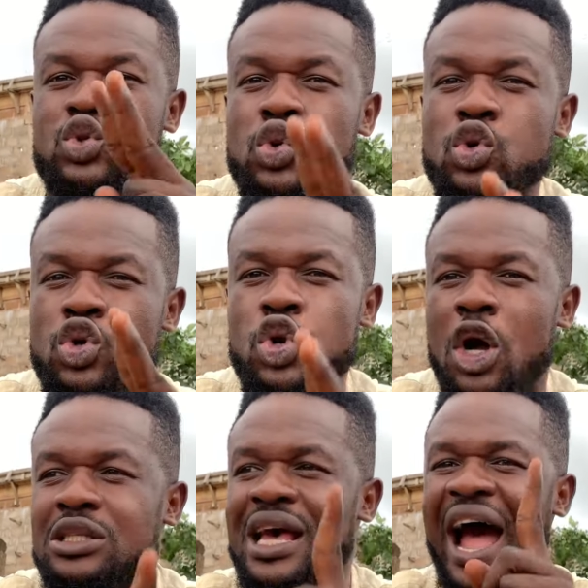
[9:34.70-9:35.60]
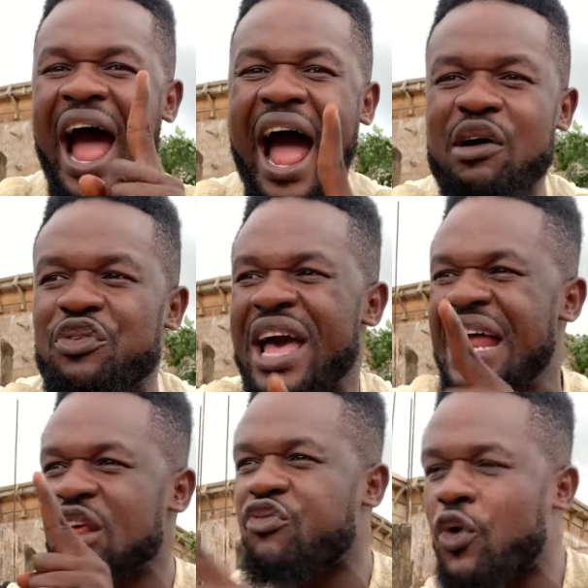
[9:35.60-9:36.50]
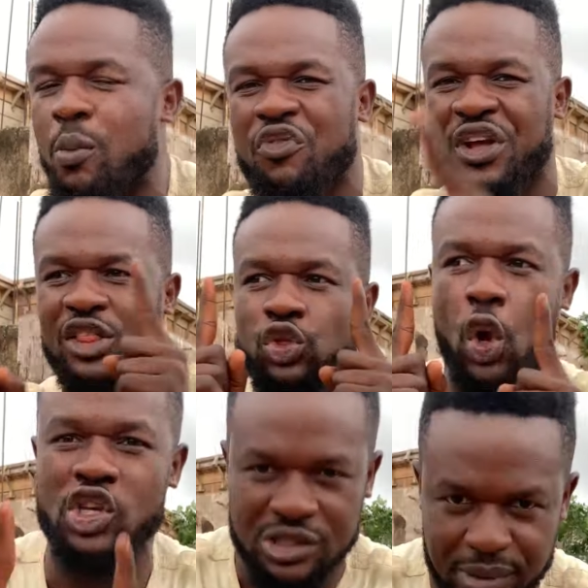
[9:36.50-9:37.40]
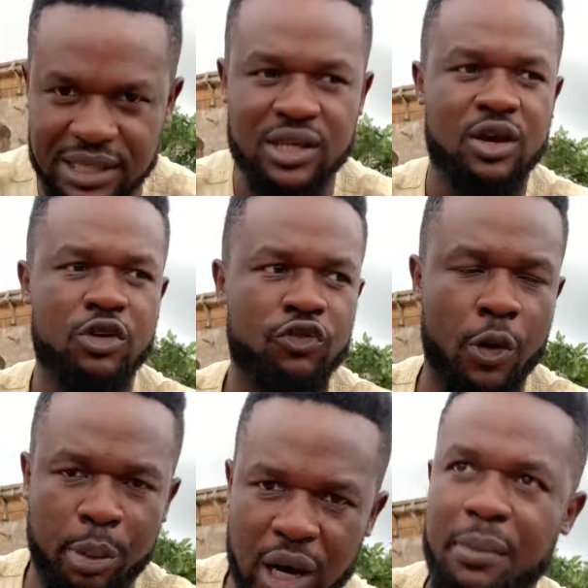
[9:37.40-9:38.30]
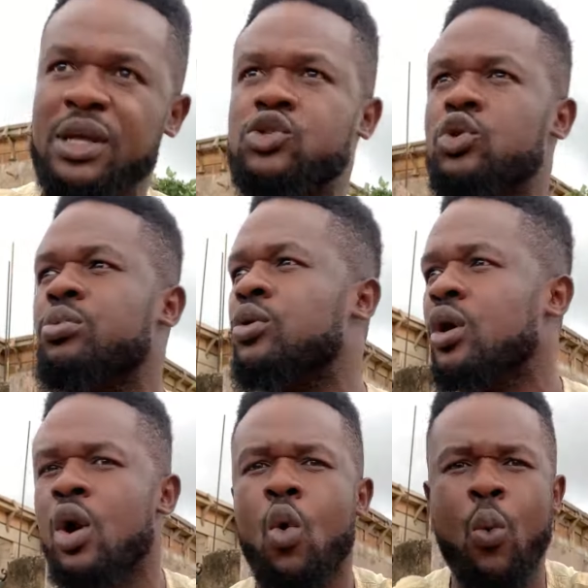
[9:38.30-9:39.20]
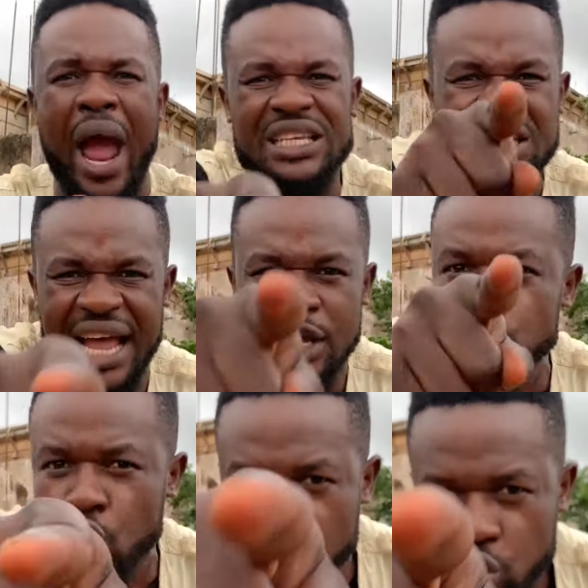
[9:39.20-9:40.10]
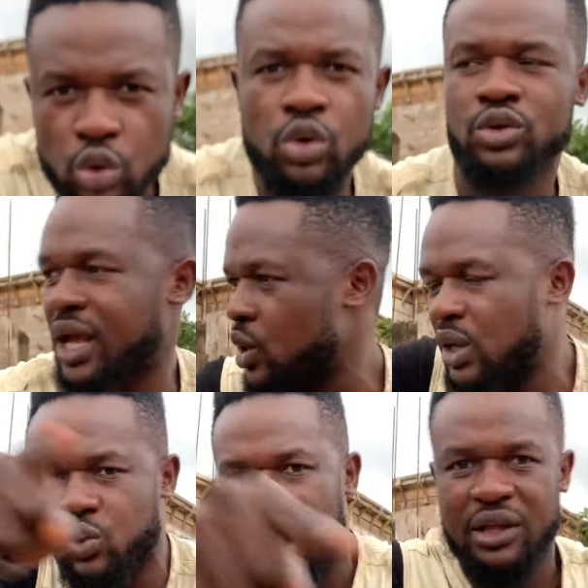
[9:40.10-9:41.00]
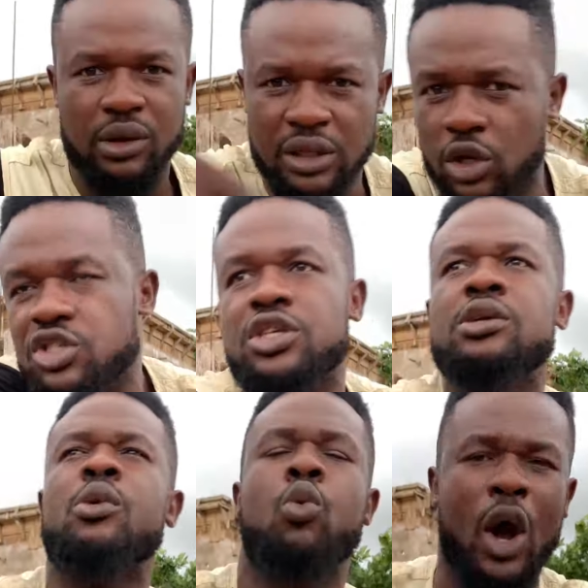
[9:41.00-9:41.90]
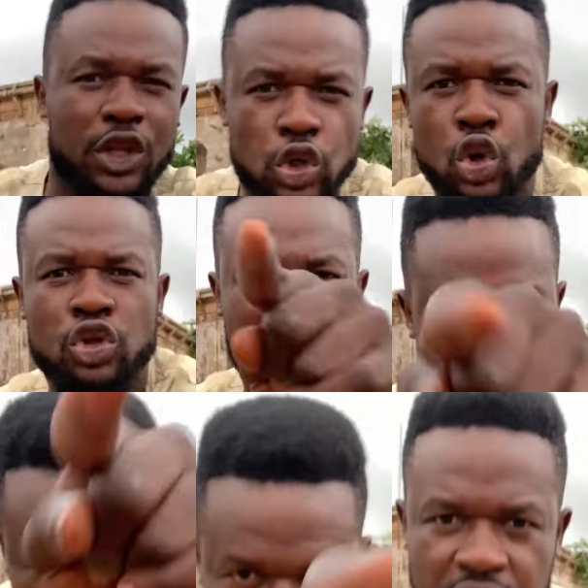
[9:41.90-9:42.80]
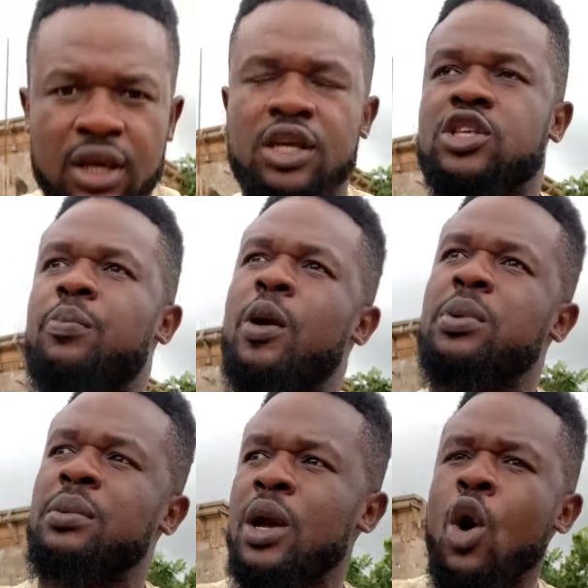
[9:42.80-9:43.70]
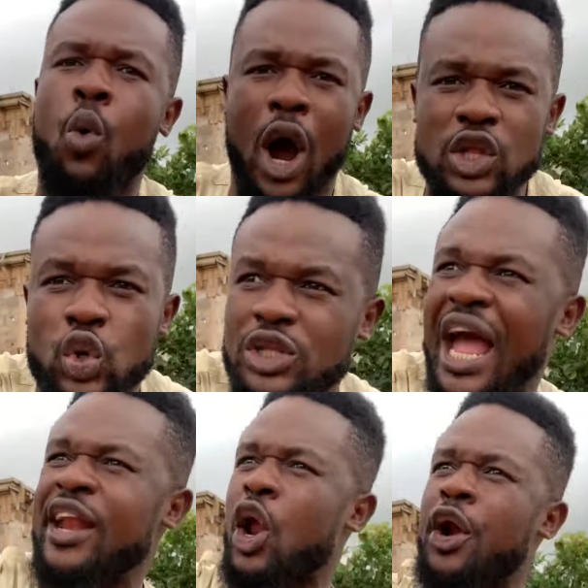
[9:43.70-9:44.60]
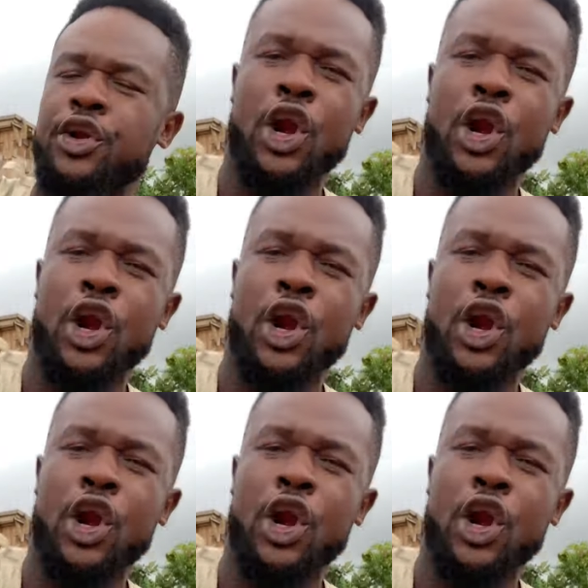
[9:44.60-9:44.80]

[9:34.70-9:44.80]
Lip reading: do not have any form of endorsement for Bola Tinubu. Why is it that you are the one endorsing him? What do you think is the problem? What do they not